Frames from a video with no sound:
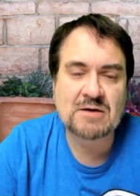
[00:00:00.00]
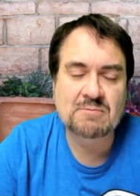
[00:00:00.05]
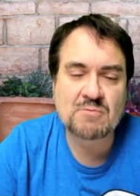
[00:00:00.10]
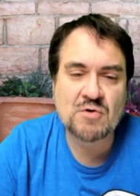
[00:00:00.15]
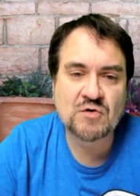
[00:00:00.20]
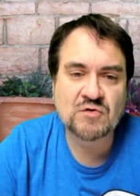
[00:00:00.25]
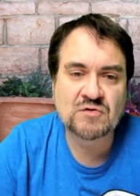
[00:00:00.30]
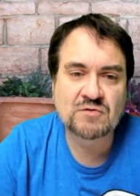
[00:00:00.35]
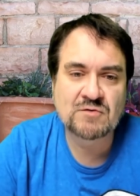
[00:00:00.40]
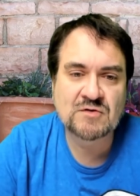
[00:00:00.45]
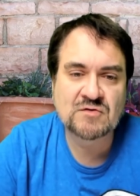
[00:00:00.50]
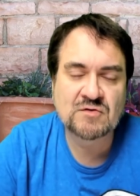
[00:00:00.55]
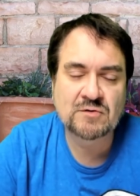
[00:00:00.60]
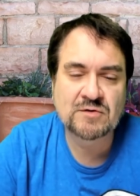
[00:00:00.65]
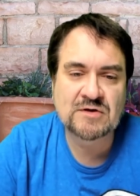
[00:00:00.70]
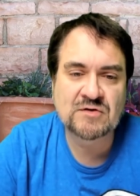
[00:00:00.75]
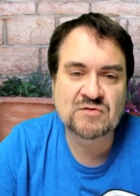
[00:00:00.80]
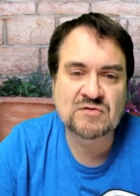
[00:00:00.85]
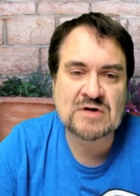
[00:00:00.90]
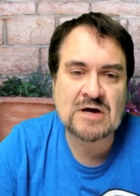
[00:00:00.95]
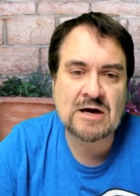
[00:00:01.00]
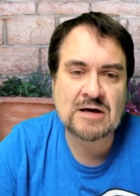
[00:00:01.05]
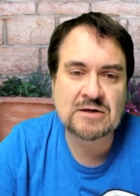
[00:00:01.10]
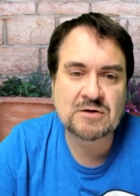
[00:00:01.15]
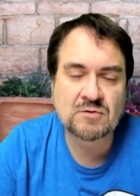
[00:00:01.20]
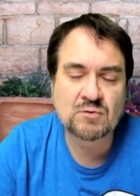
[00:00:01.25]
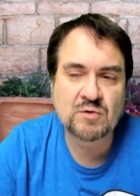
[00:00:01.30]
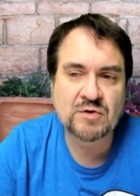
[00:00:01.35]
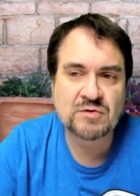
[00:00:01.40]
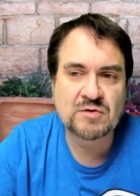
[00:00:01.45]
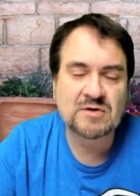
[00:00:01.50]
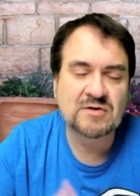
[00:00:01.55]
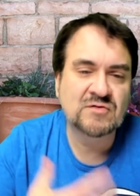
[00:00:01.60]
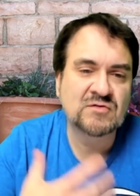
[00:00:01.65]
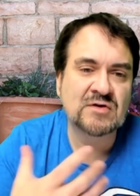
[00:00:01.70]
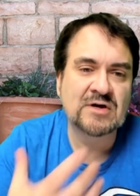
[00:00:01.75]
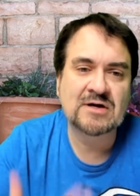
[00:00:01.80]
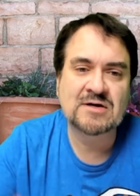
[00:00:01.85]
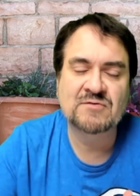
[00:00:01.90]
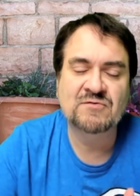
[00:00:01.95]
on most of it to at least tell you within a
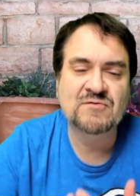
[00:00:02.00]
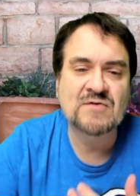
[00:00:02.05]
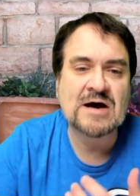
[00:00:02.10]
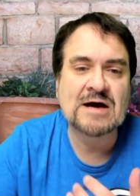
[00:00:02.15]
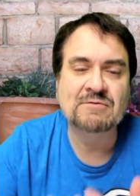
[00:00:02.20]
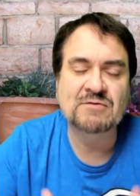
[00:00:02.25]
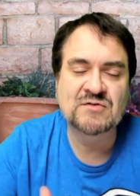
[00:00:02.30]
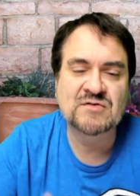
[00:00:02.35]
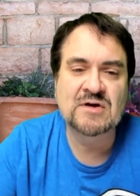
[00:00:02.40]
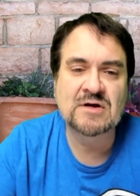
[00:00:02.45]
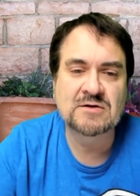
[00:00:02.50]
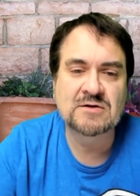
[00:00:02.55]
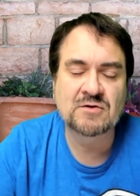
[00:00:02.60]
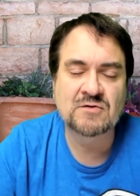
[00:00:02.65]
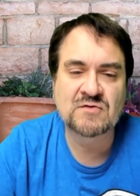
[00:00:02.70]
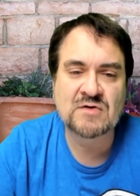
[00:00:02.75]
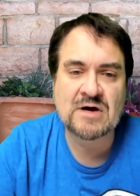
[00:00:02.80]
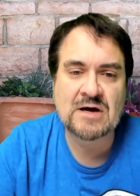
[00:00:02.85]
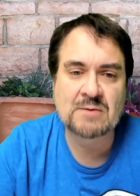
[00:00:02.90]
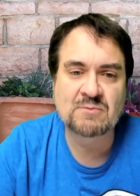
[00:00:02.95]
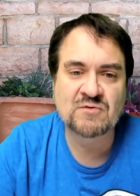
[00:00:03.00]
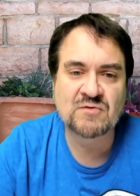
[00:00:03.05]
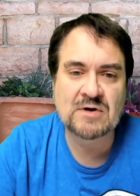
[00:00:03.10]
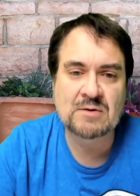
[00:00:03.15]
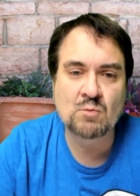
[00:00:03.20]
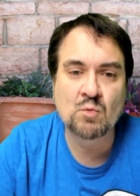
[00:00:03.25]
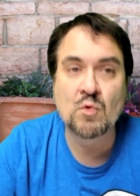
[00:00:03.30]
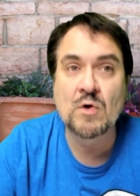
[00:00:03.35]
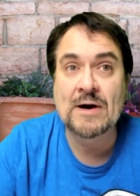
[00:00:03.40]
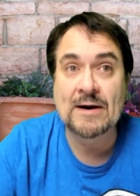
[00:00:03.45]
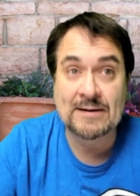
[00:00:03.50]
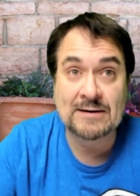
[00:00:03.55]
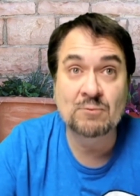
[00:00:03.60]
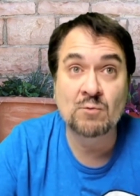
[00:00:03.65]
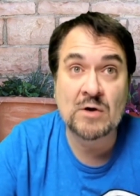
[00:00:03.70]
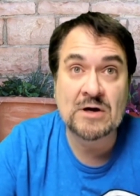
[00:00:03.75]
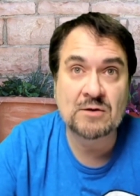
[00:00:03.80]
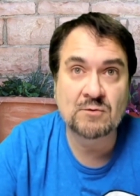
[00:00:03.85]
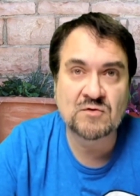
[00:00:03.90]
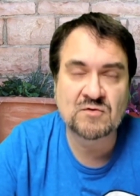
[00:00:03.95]
say a five or ten year time frame when
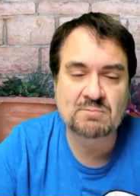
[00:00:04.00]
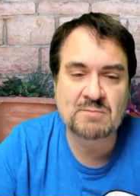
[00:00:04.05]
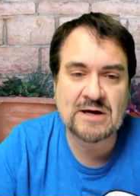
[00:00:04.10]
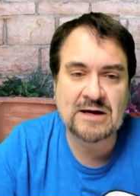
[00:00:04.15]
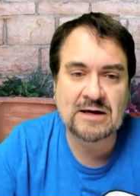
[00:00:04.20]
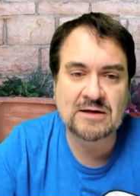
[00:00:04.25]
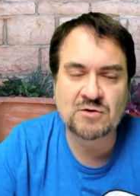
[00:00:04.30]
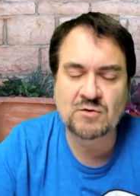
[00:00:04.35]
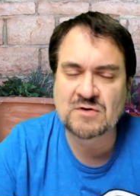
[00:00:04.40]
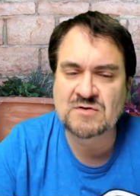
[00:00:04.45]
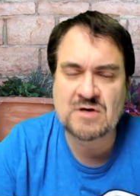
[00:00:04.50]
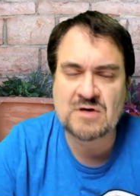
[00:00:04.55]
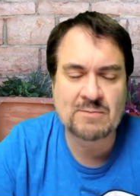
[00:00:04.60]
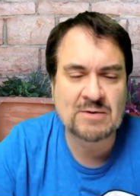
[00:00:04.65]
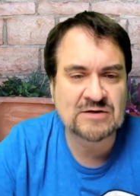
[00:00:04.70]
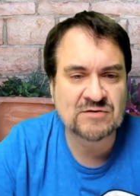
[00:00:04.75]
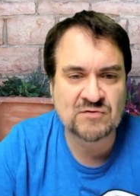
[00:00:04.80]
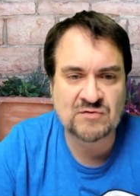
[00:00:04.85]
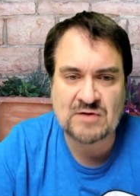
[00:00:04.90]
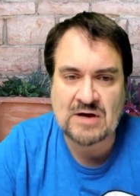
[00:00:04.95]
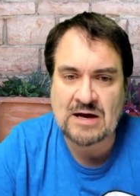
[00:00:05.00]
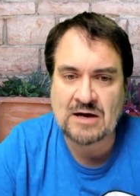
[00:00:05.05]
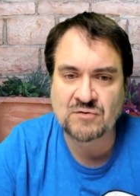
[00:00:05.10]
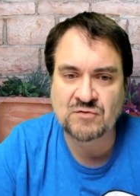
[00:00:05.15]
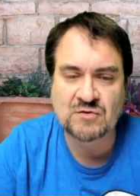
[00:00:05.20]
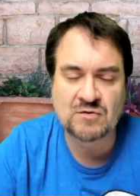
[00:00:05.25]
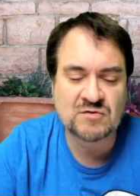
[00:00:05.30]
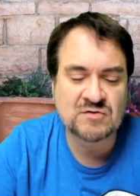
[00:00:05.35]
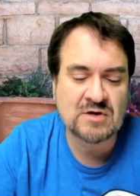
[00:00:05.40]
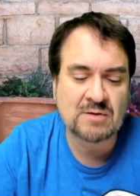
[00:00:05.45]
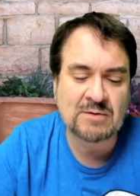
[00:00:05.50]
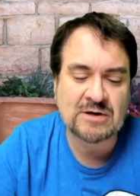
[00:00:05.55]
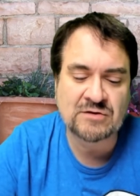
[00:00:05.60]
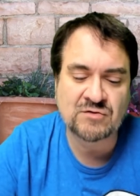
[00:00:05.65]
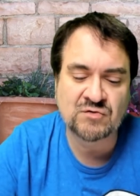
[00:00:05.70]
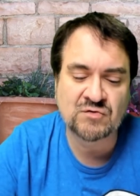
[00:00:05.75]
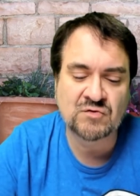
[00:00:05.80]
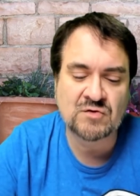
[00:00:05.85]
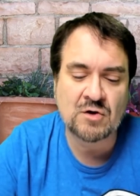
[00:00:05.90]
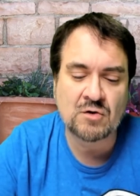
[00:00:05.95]
when it was made. You can tell by styles, you can tell by the
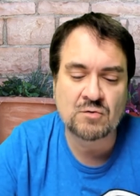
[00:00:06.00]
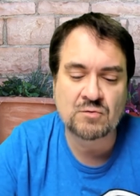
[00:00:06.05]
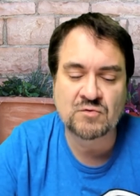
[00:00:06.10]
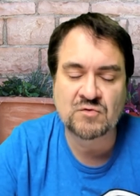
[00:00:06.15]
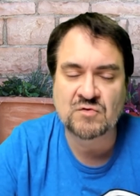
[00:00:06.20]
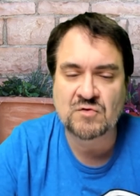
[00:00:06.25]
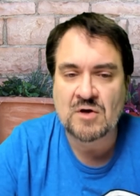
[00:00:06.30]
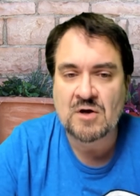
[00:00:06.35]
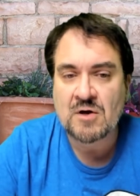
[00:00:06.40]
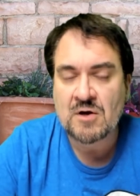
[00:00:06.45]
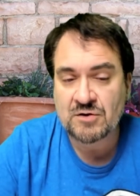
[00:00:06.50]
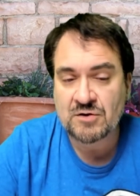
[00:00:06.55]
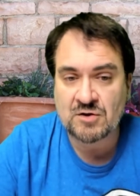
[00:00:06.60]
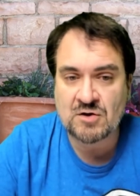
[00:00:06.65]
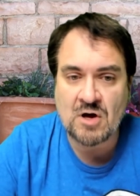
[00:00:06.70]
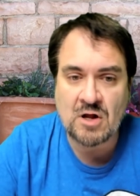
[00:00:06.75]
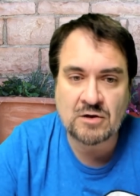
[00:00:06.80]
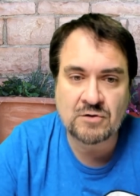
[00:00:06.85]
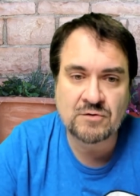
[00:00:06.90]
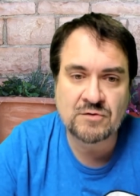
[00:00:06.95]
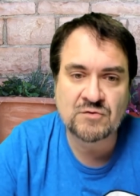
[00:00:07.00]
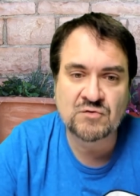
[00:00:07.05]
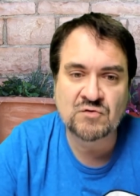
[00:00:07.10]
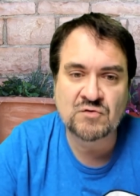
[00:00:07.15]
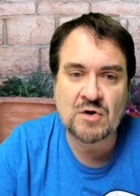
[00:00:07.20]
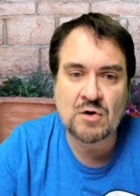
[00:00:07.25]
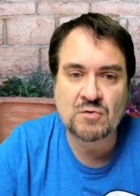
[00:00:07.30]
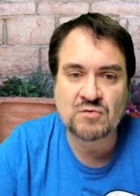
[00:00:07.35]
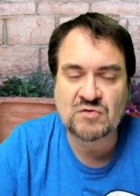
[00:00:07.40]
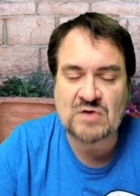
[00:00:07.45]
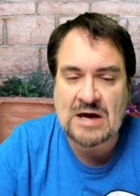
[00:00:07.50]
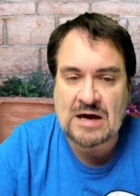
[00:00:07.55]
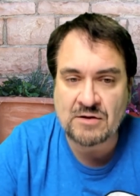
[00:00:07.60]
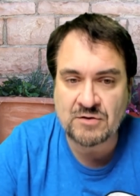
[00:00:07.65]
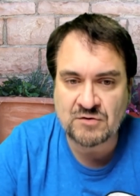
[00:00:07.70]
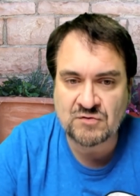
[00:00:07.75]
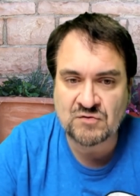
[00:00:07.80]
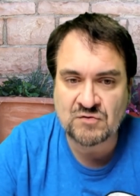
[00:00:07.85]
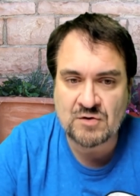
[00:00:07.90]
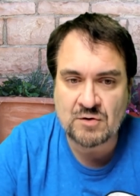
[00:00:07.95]
stones, the color of the stones, how
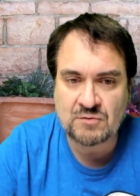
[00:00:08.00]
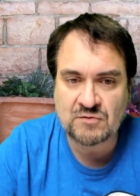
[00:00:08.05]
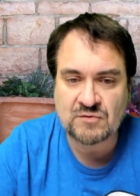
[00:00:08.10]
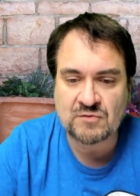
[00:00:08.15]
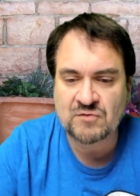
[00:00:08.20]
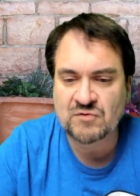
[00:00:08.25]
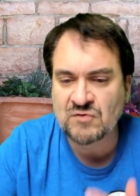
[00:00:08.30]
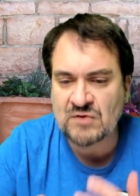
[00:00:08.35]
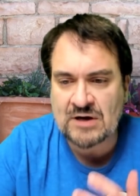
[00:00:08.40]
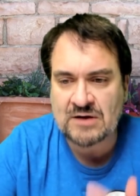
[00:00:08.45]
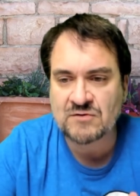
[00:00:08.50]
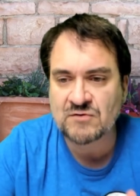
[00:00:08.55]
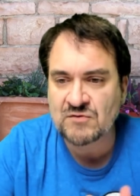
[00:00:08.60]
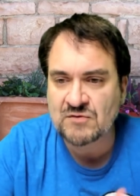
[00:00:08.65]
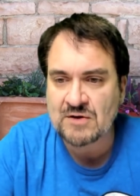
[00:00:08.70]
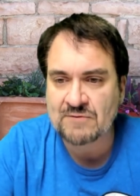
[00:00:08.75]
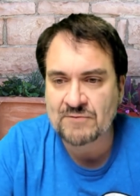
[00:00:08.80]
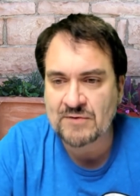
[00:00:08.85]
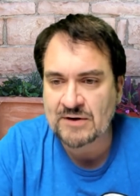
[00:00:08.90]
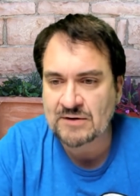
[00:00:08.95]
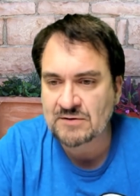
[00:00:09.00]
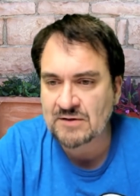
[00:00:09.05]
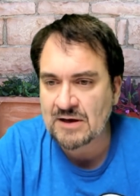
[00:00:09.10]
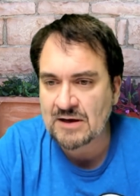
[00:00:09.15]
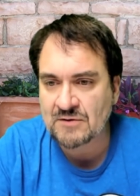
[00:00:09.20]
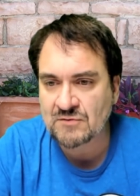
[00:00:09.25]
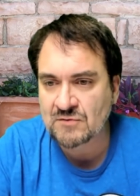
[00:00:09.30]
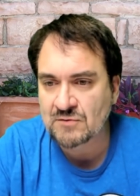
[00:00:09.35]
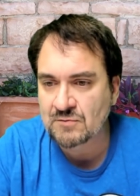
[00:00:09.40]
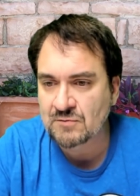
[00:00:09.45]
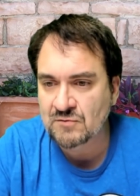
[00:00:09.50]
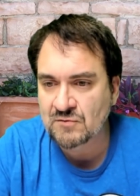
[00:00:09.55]
the stones are set, and stuff like that too.